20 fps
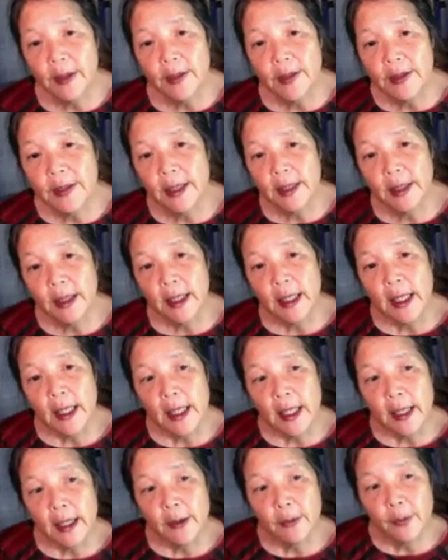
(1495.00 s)
is that
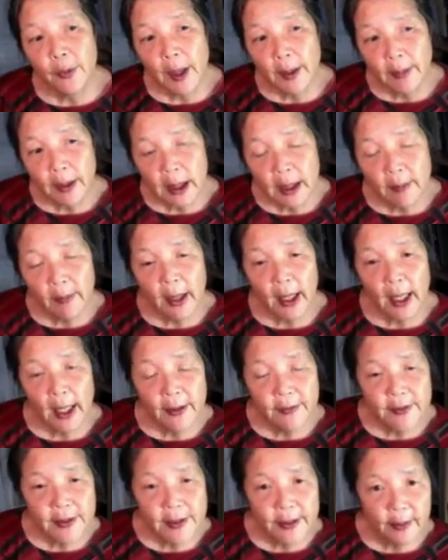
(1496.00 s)
the remedy may
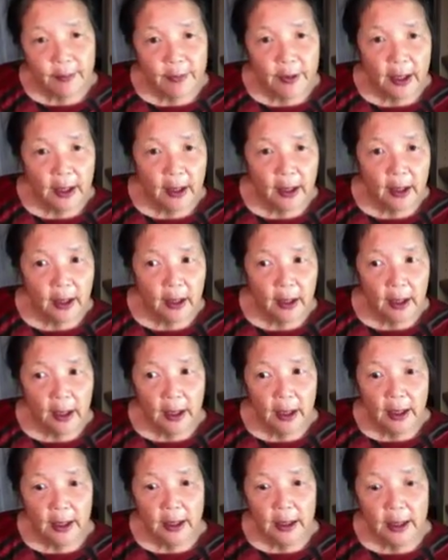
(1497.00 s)
have something
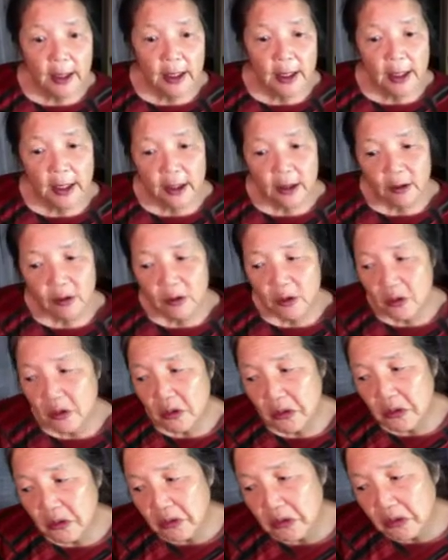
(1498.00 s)
in it that
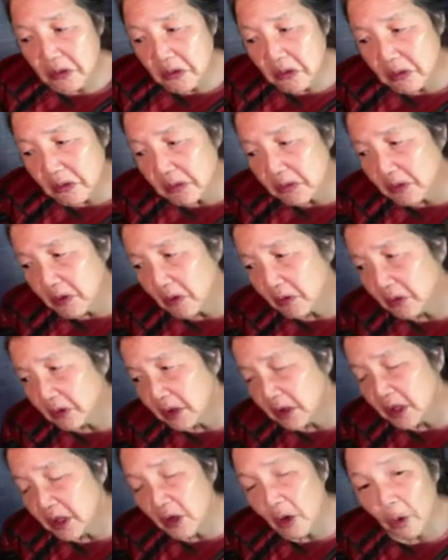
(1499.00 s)
you
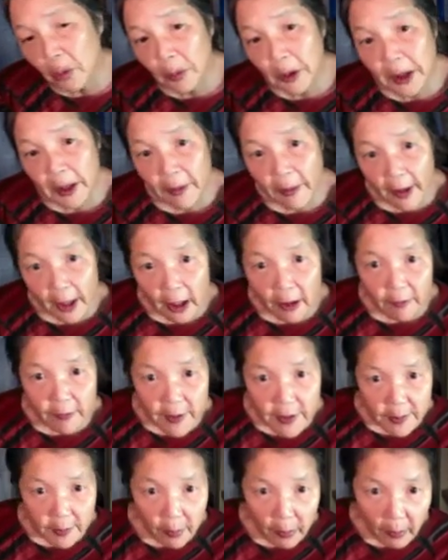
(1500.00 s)
don't normally think of
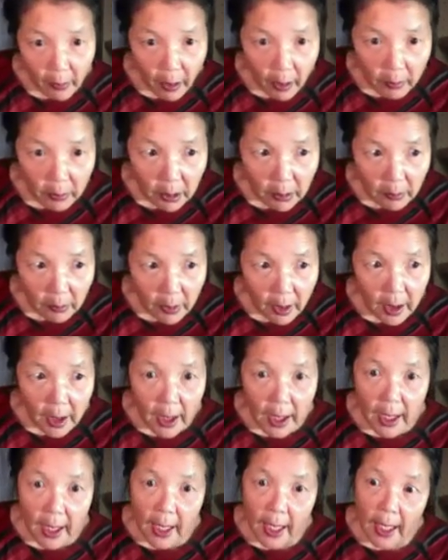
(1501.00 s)
as a problem.
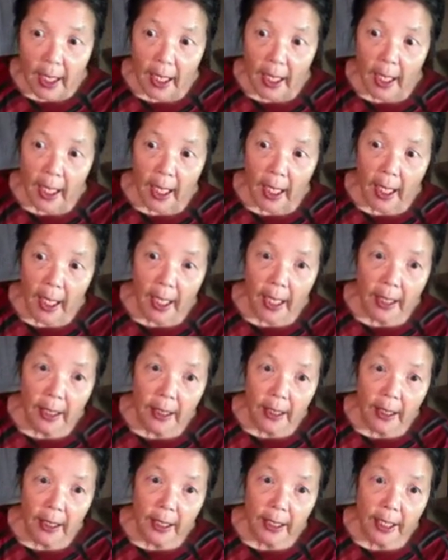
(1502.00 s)

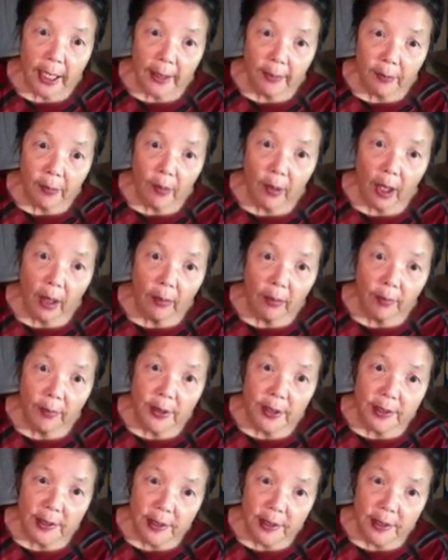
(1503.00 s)
And that problem